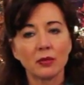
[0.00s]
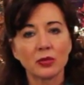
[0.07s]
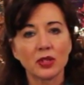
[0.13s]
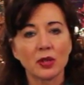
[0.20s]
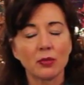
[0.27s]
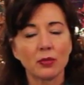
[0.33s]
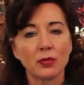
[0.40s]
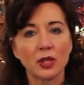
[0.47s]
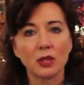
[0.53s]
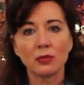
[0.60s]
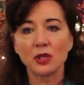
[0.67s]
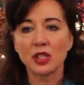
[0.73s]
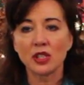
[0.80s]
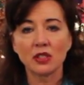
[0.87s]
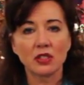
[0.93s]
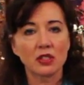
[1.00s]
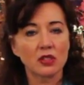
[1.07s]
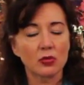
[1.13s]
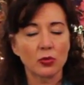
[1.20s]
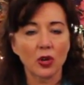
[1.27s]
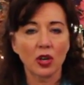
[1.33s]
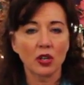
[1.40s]
Some of the machines
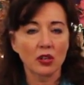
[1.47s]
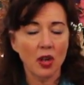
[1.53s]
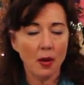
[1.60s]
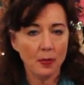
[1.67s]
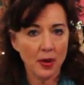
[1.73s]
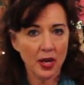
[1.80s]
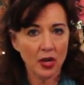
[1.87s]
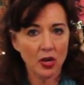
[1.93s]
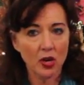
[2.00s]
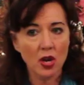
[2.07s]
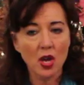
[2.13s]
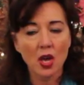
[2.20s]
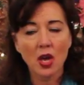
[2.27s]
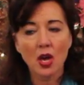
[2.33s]
just work a lot better.